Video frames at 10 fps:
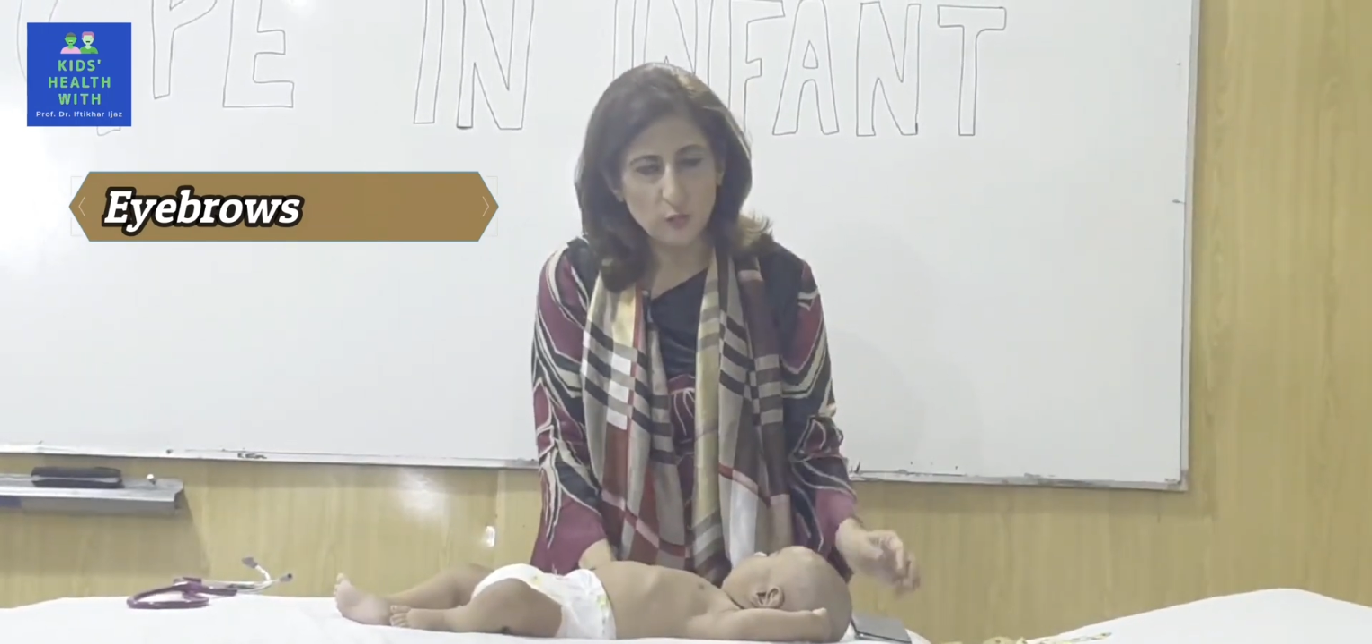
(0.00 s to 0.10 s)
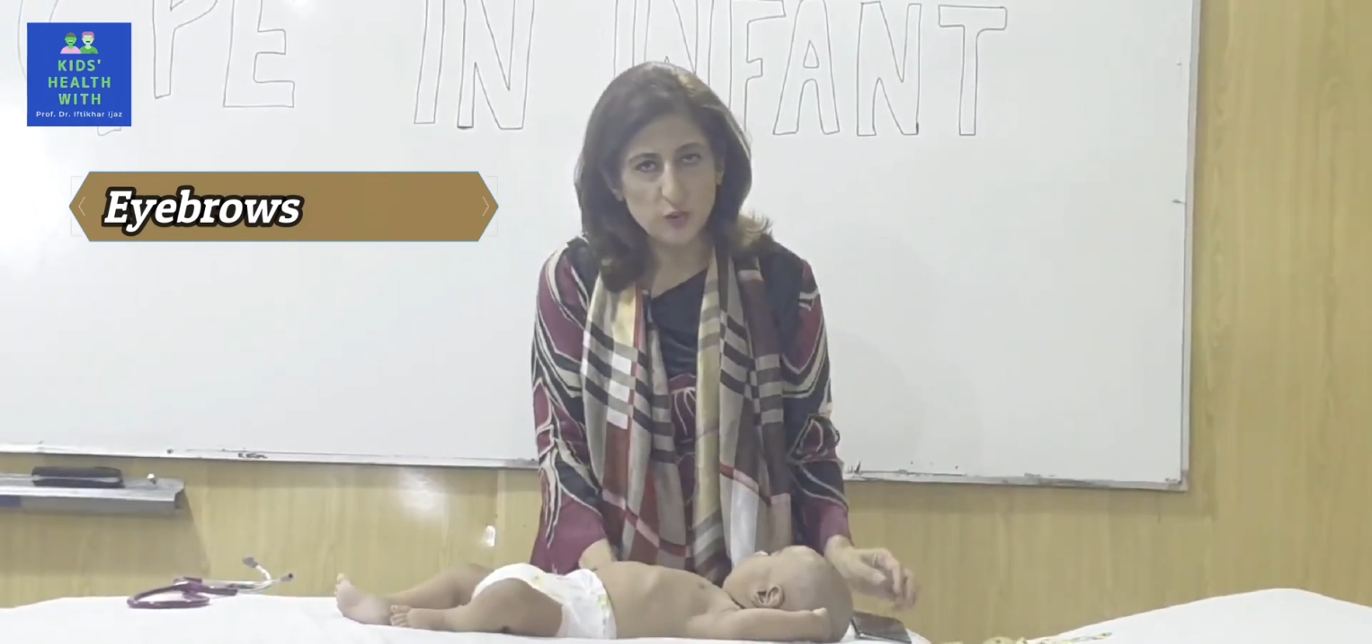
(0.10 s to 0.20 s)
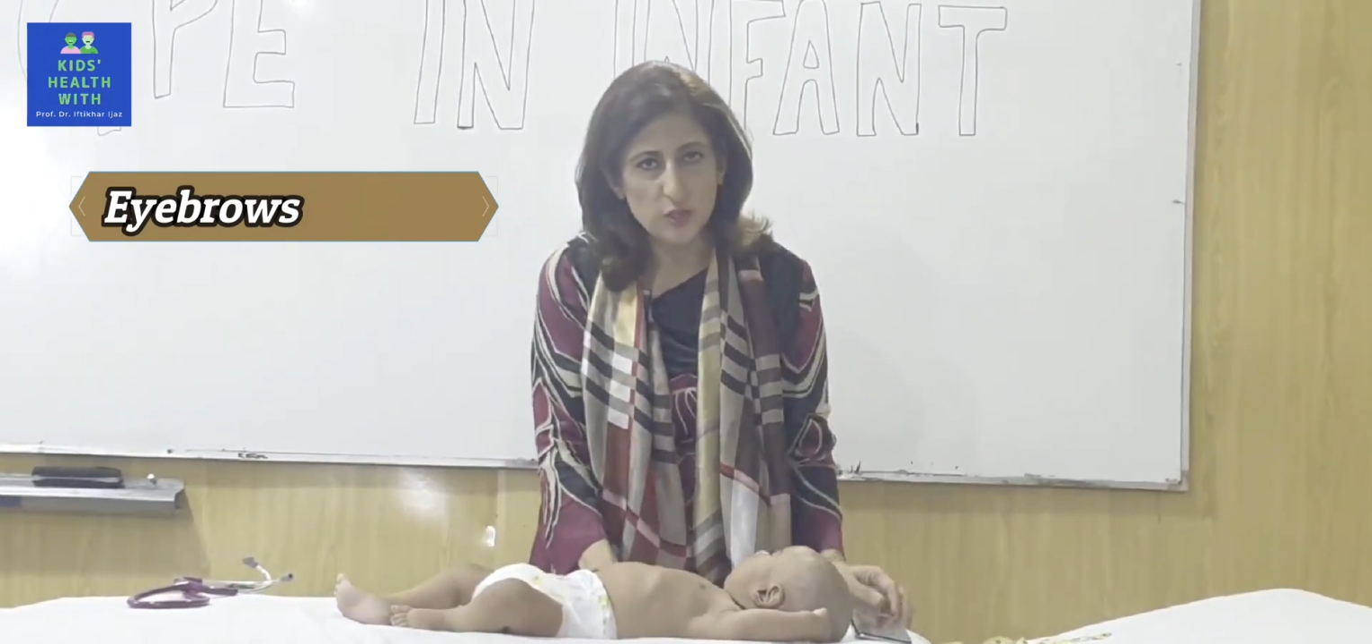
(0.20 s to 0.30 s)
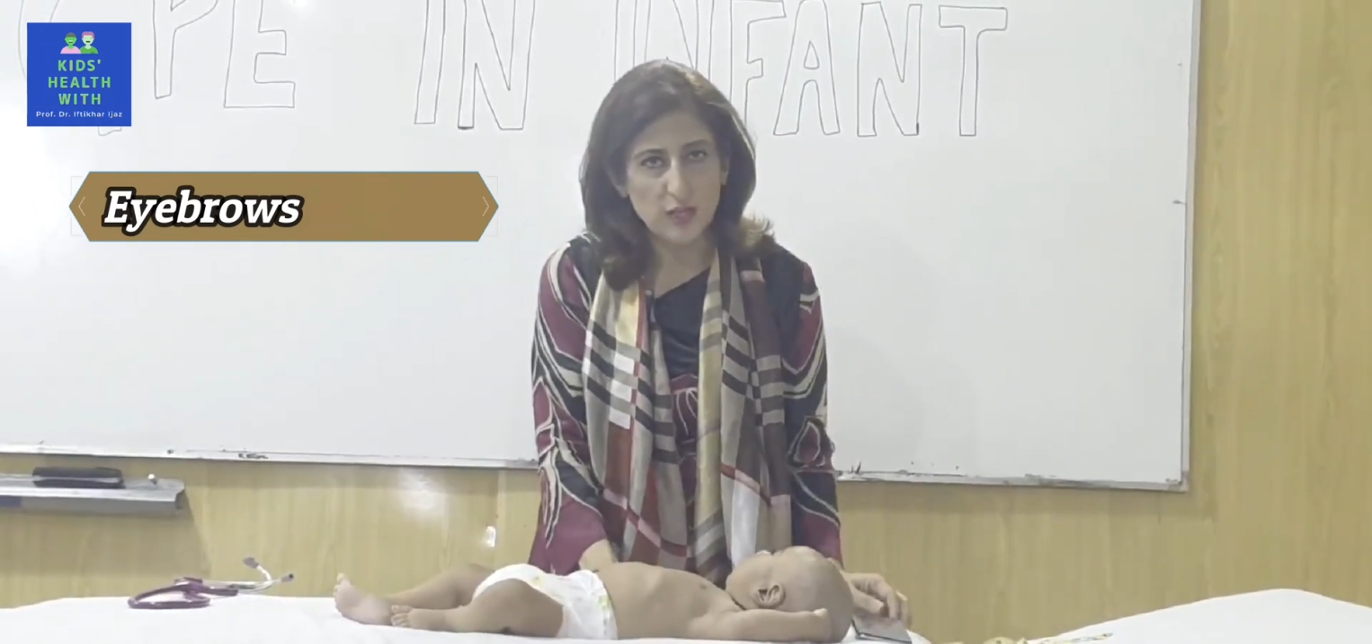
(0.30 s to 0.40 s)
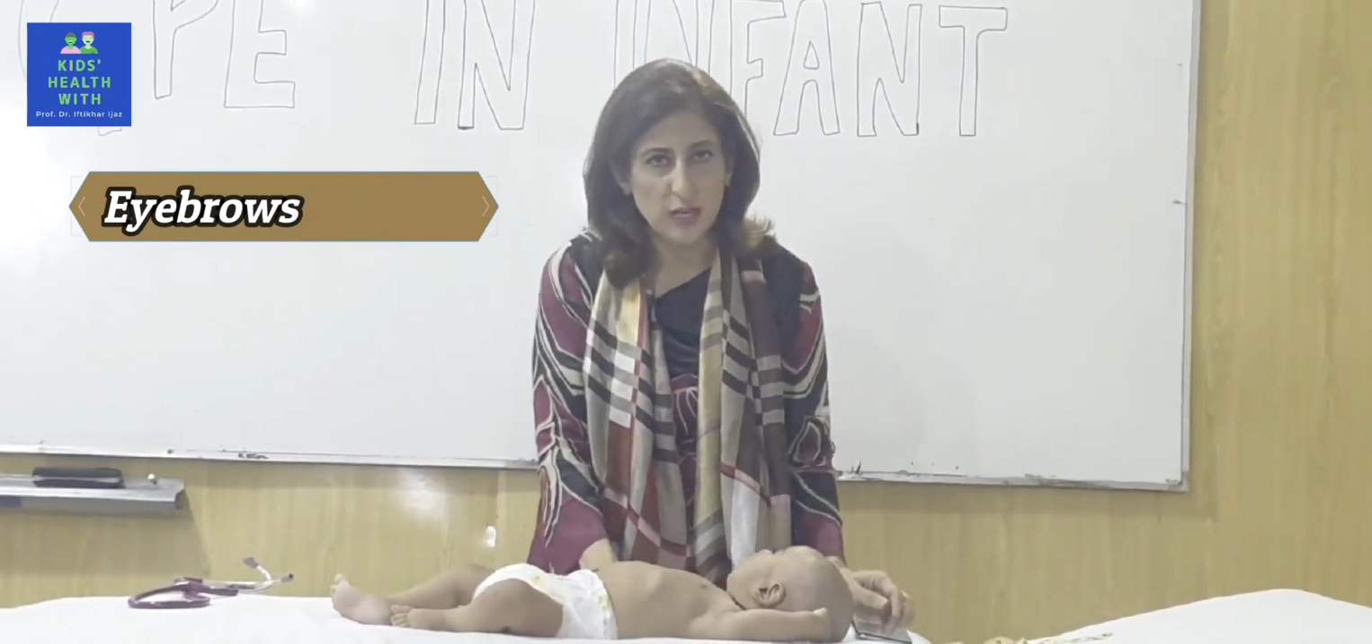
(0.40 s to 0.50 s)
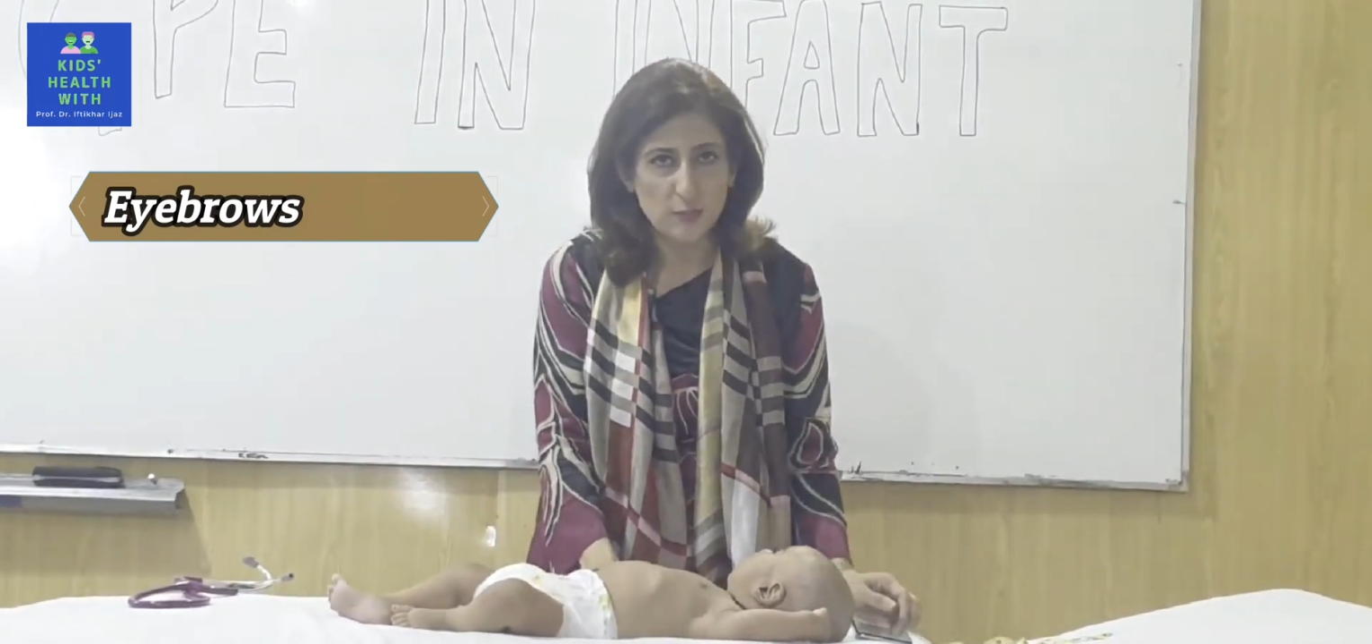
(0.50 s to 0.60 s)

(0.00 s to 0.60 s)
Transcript: or bushy